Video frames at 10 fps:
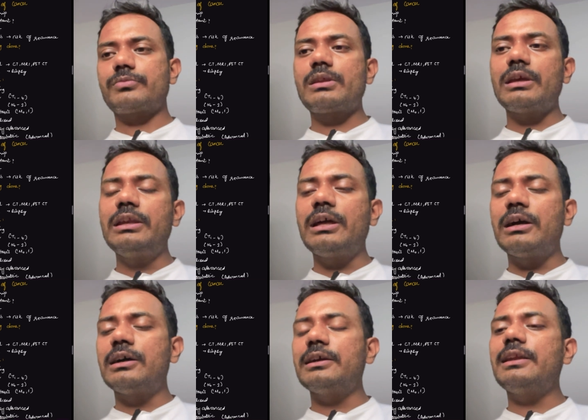
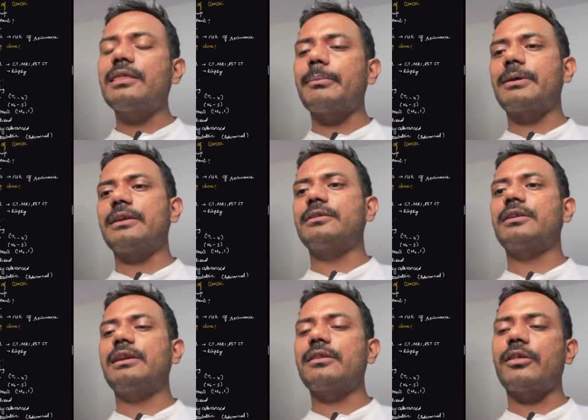in some cancers,
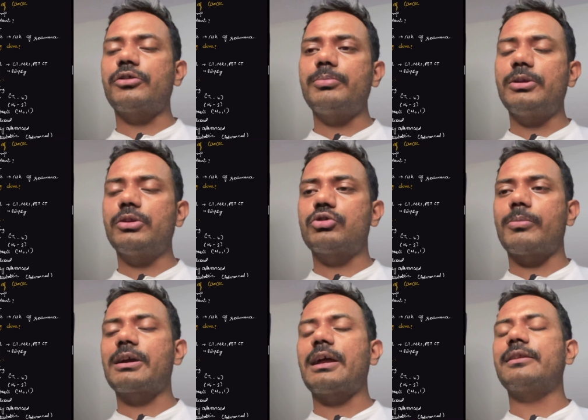let us assume in
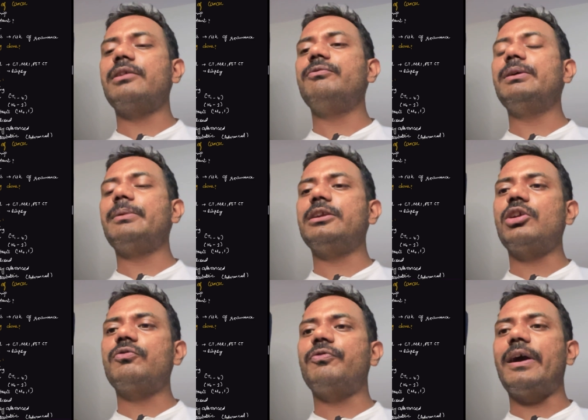stomach cancer, we might
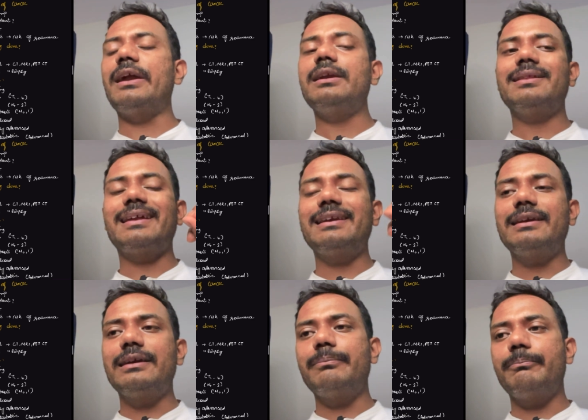not find
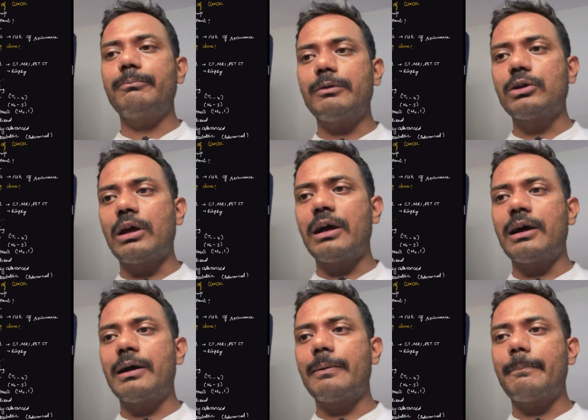the
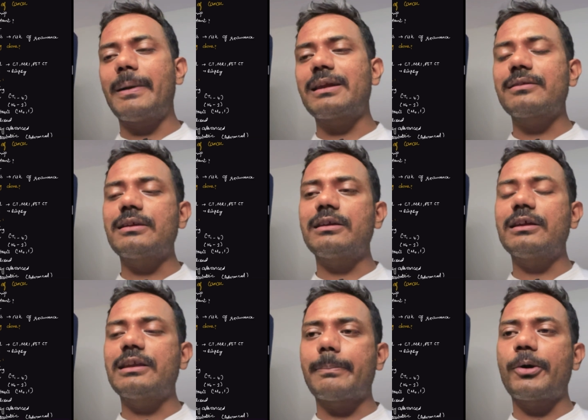metastatic
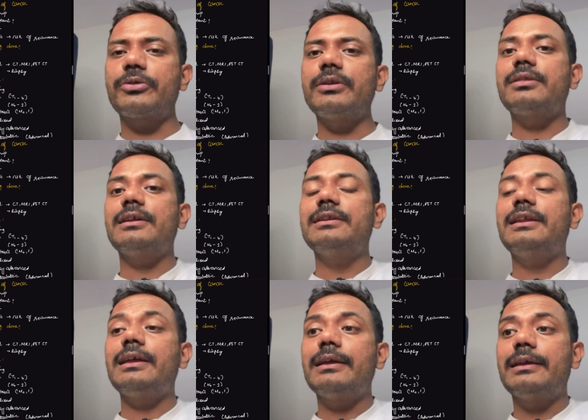deposits in the
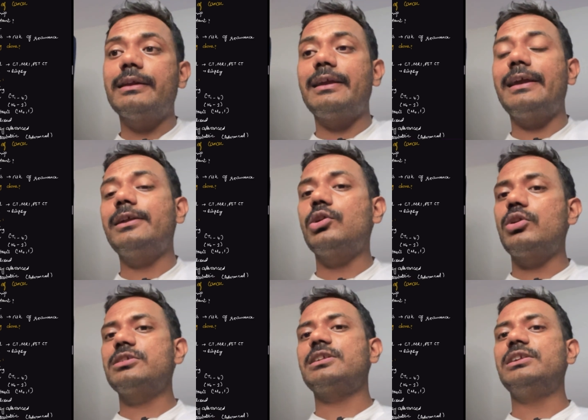
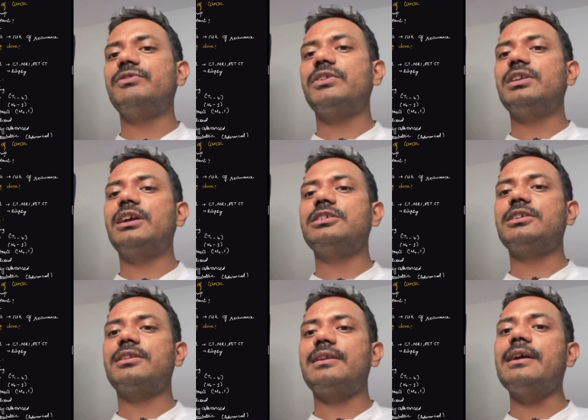radiological
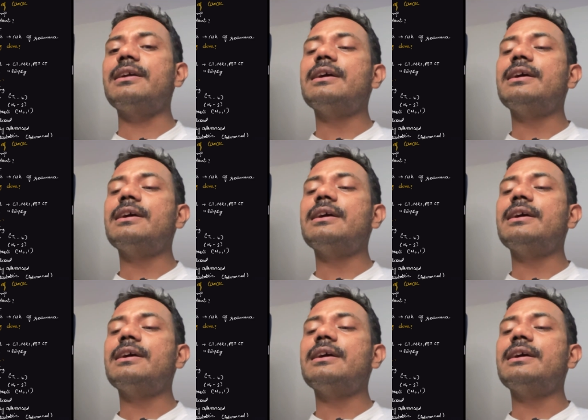investigations like